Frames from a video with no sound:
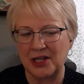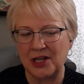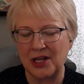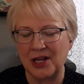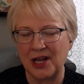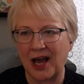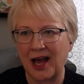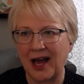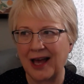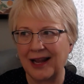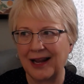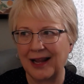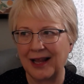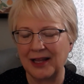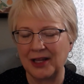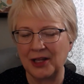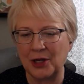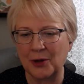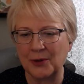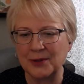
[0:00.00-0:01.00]
Not,
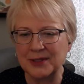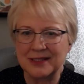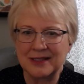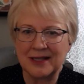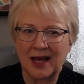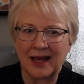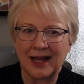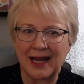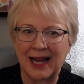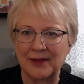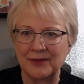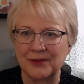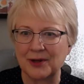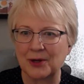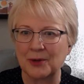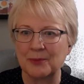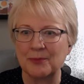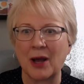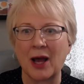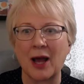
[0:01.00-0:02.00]
you know, it's not out
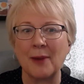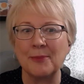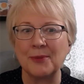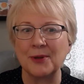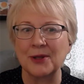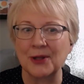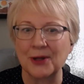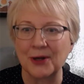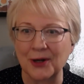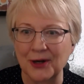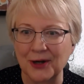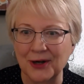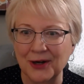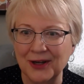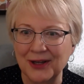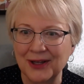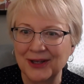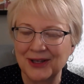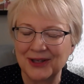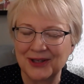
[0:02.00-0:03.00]
there and popular,
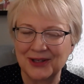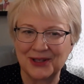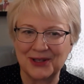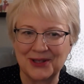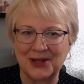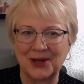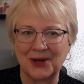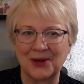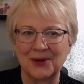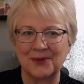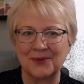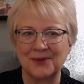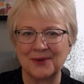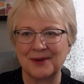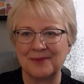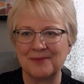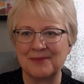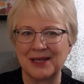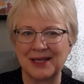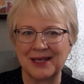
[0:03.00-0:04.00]
you know,
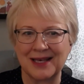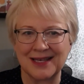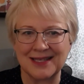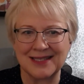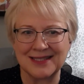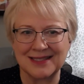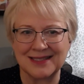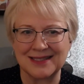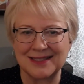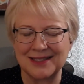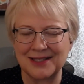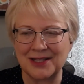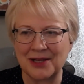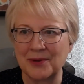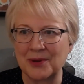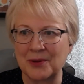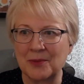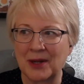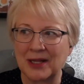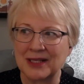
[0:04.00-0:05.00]
because
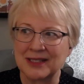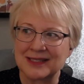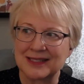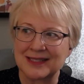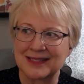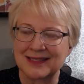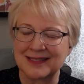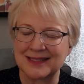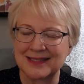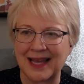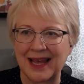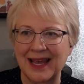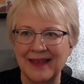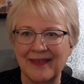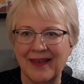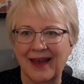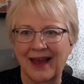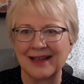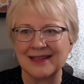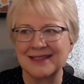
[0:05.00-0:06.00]
no one wants to
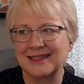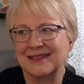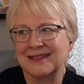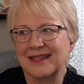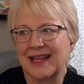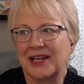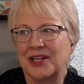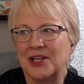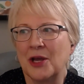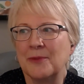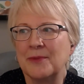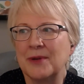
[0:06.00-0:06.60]
say that. It's just like